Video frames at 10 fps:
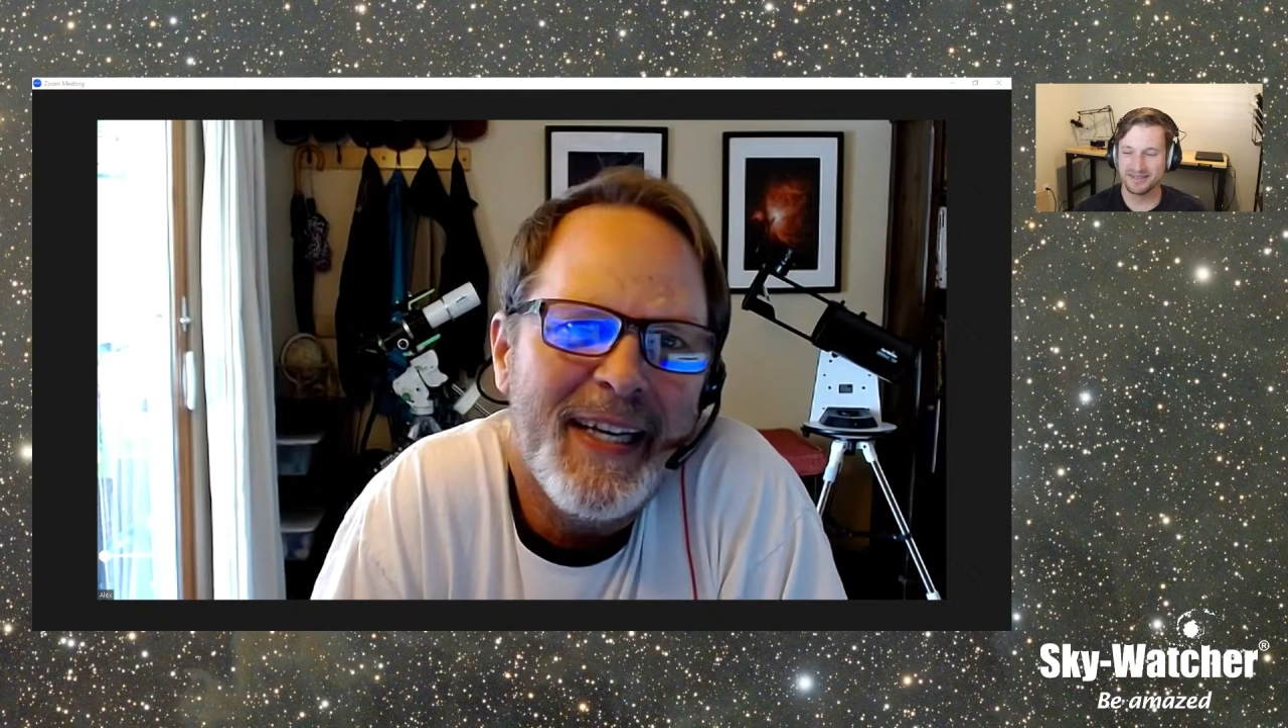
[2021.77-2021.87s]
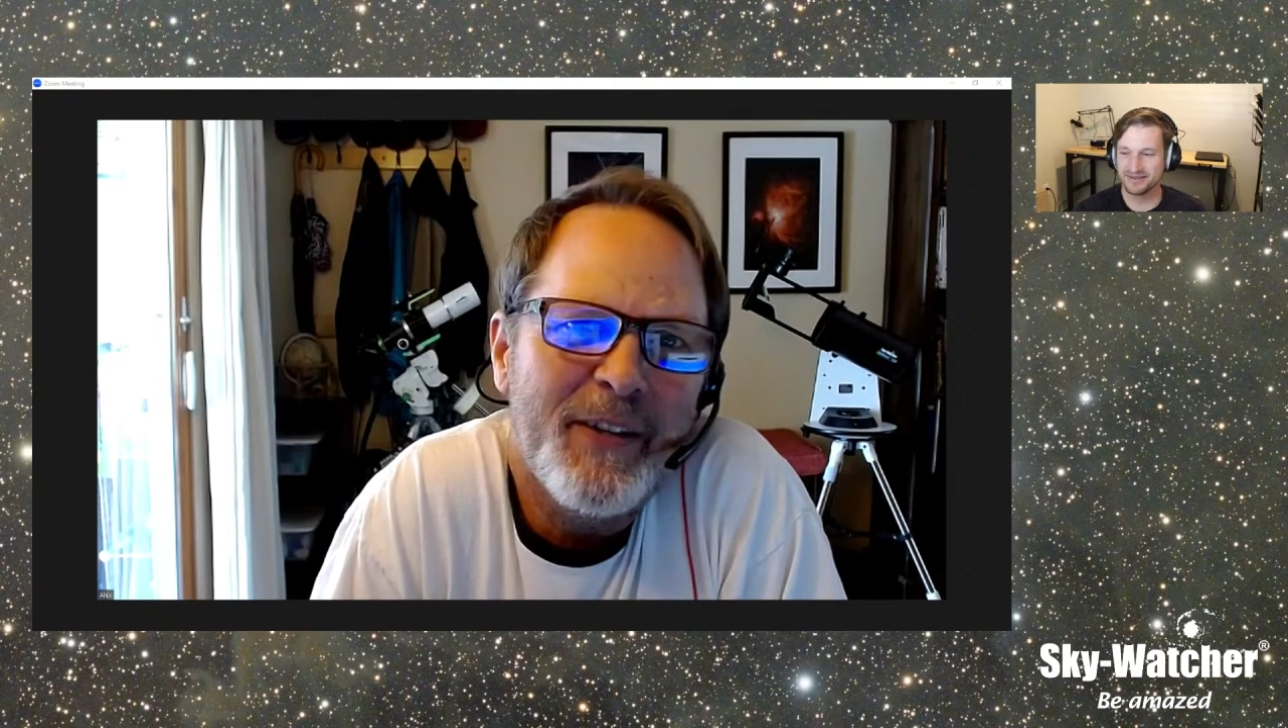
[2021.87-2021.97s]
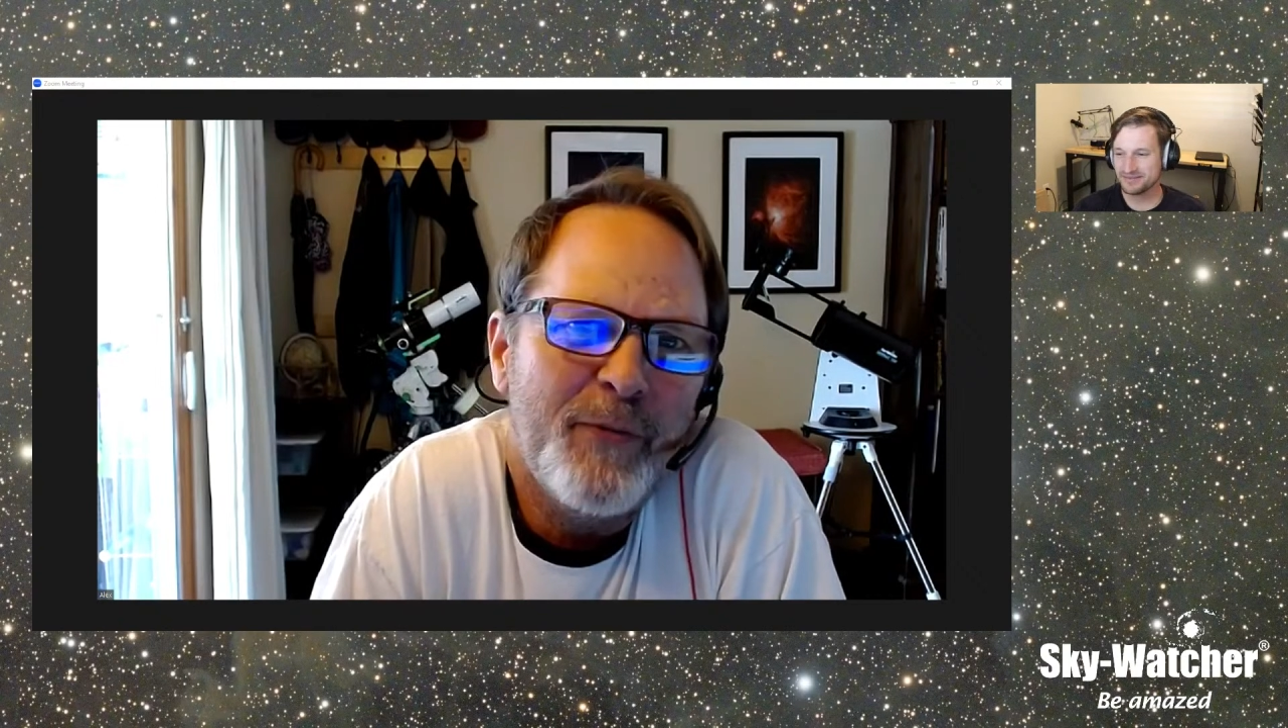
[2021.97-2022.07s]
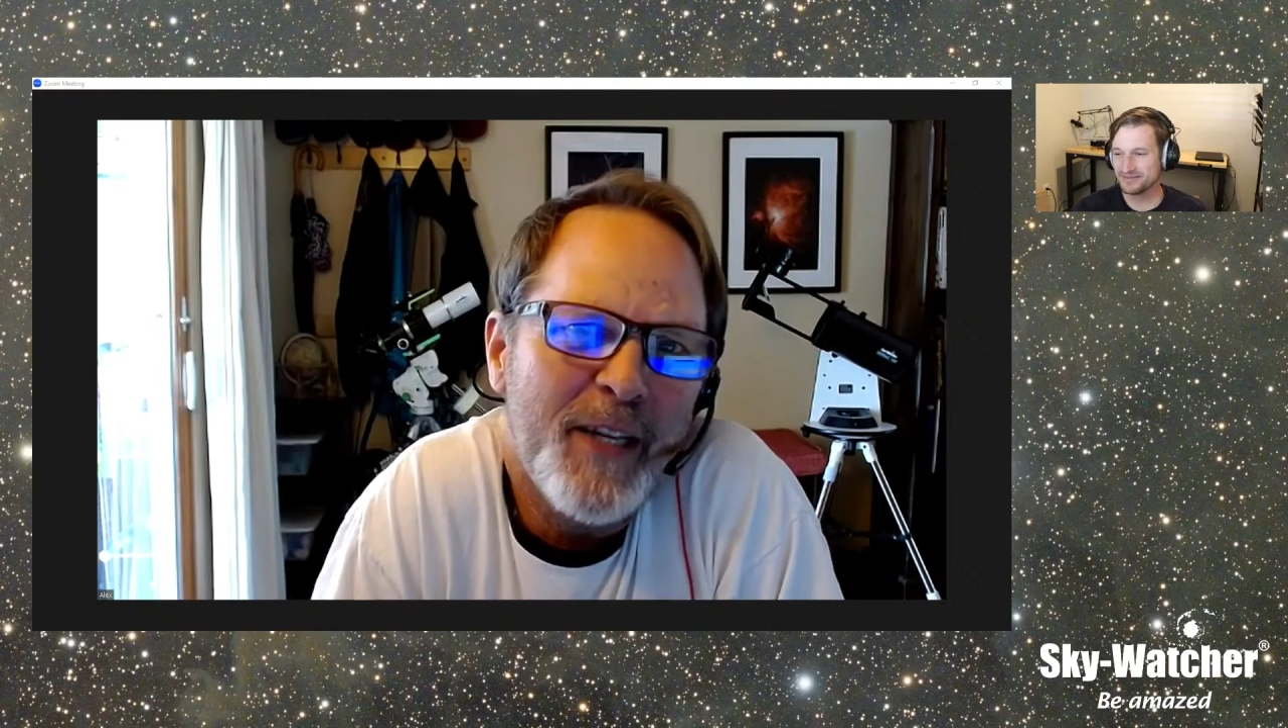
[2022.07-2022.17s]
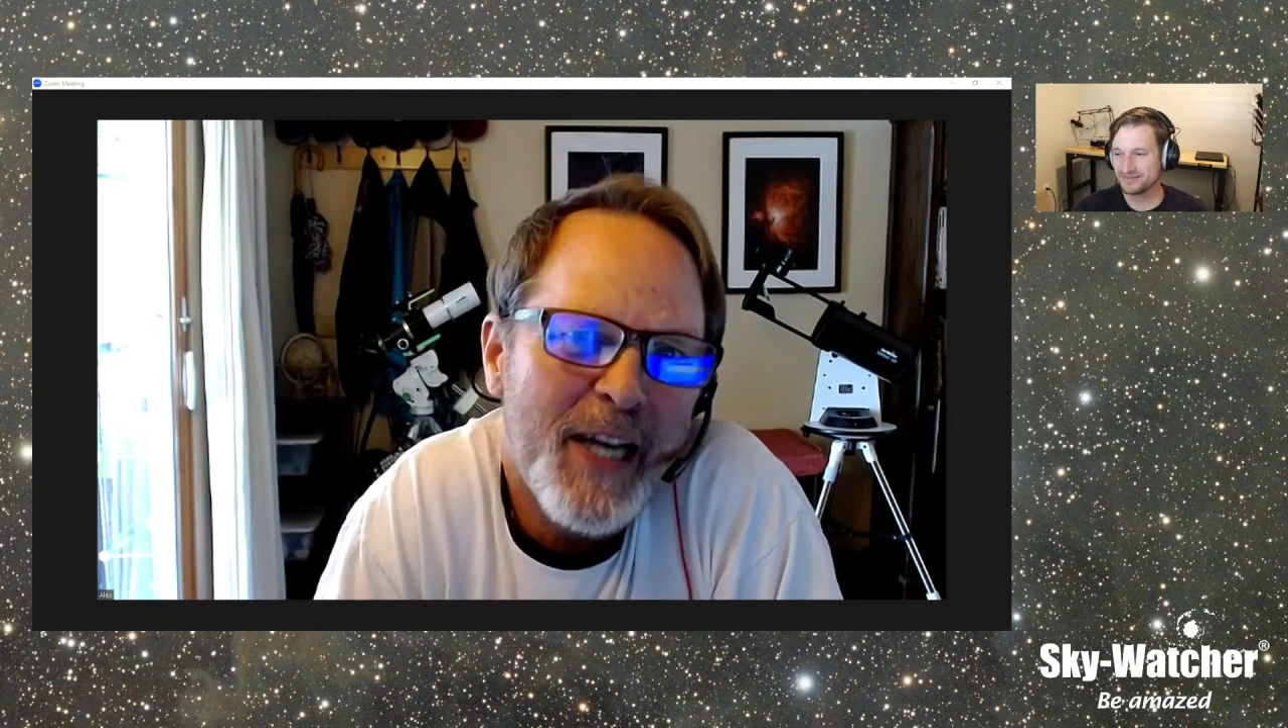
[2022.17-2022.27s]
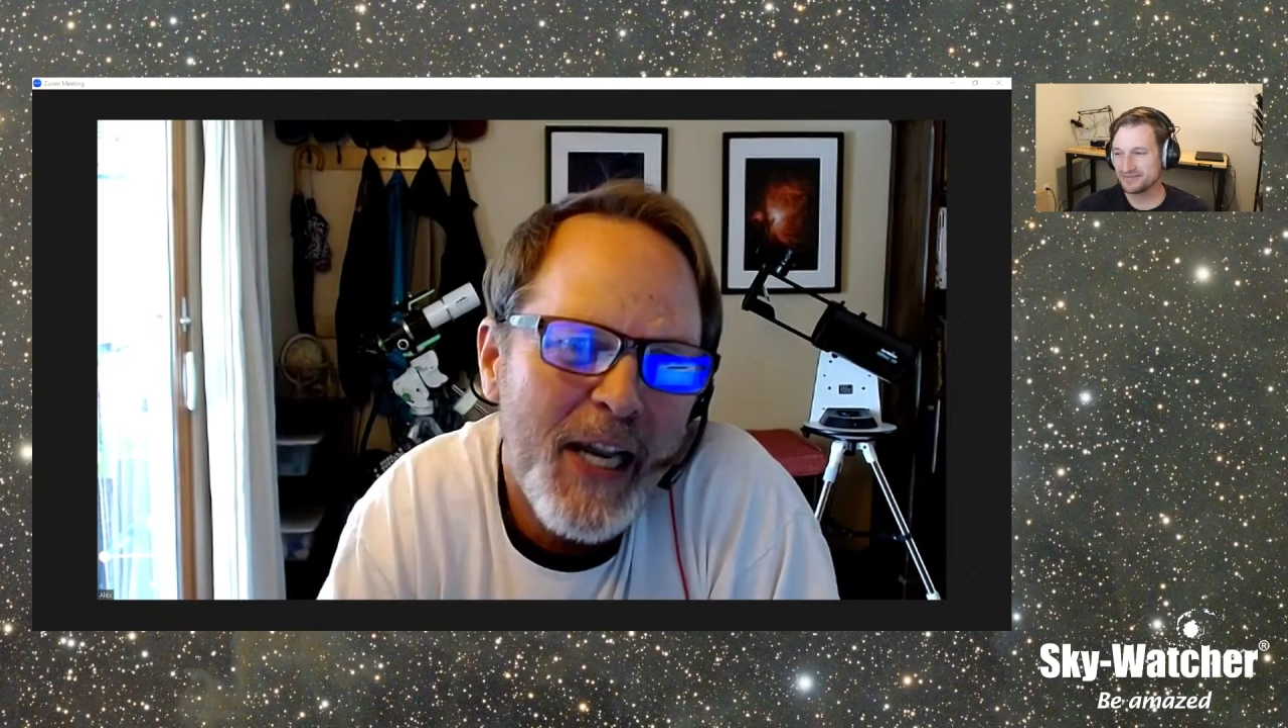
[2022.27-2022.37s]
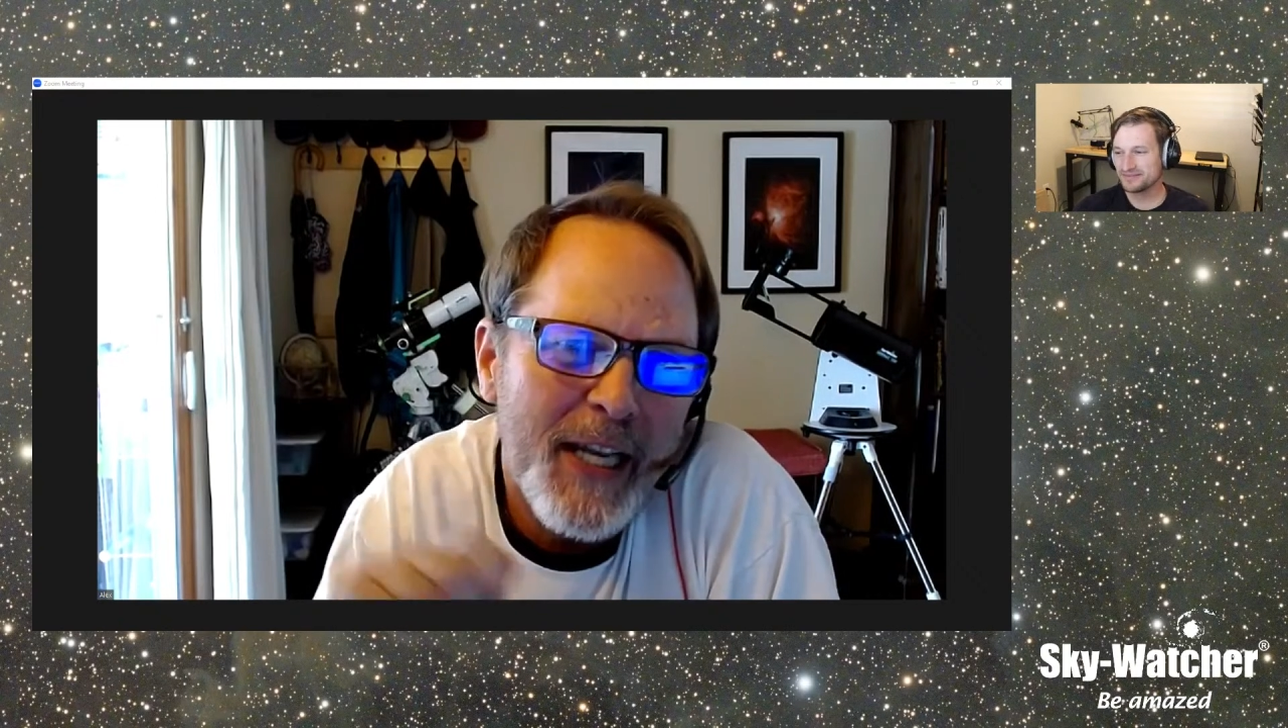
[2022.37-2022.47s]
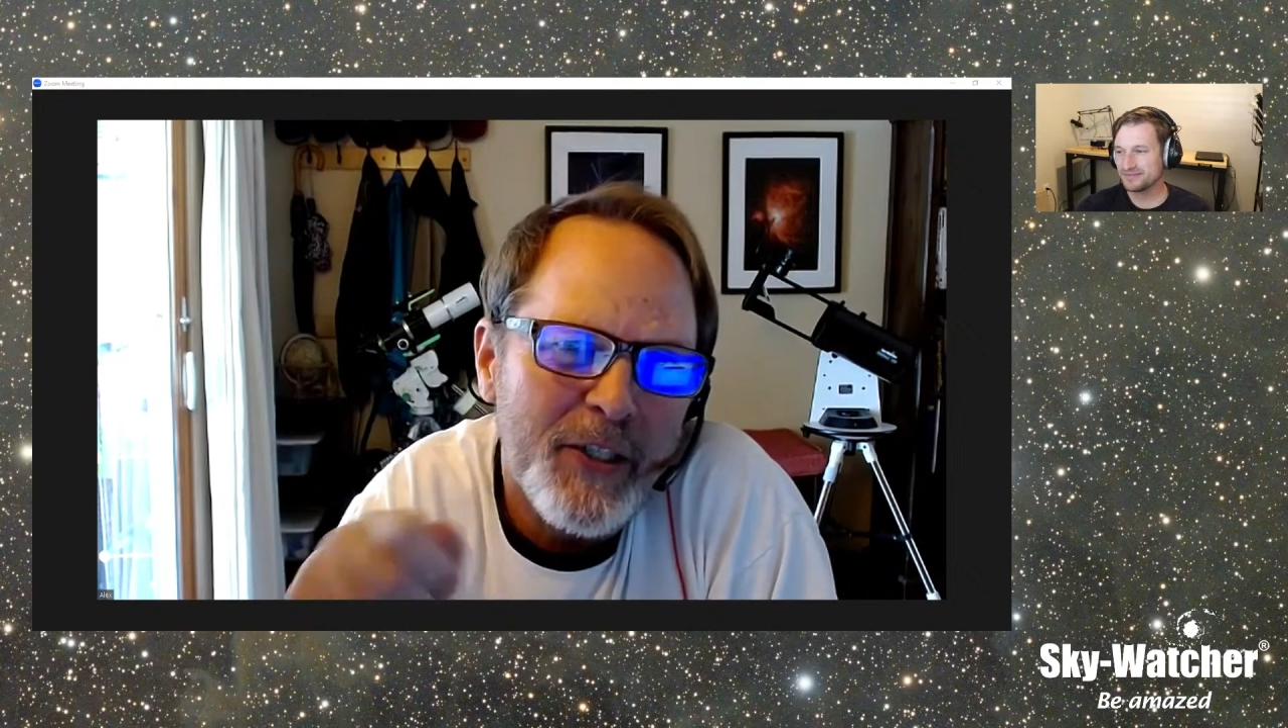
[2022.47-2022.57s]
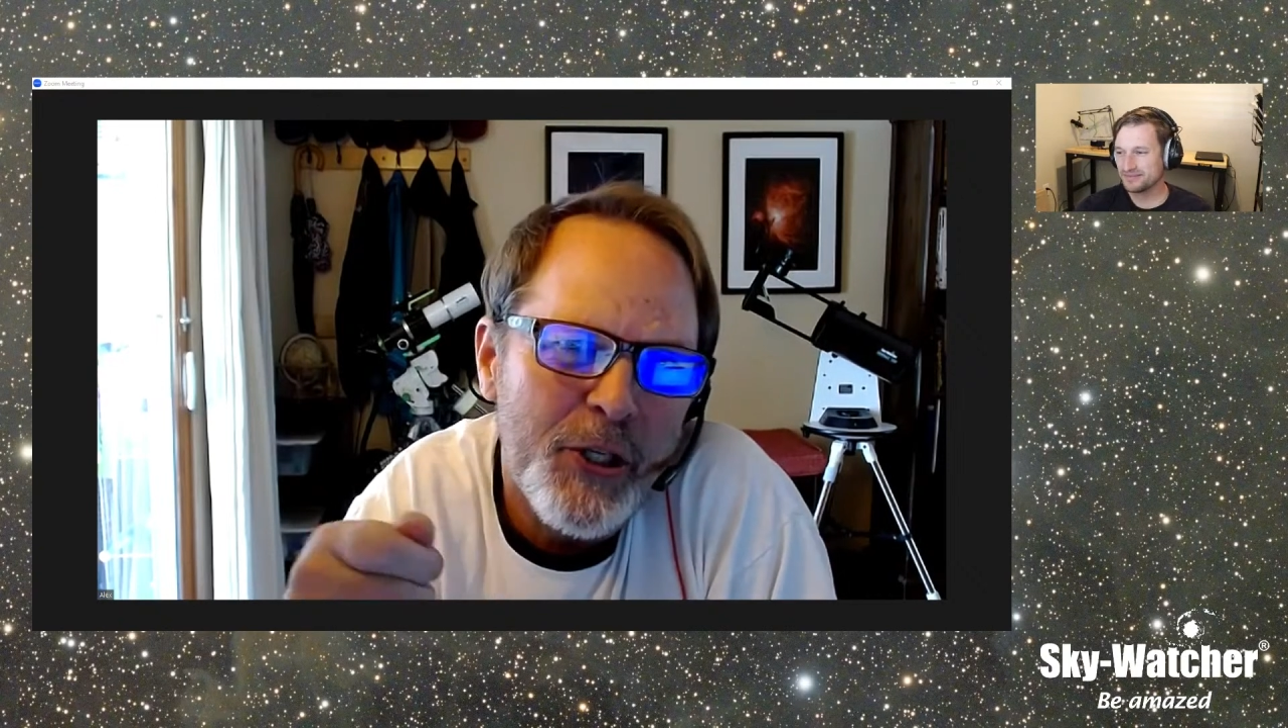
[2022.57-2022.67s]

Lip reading: It's funny, kind of like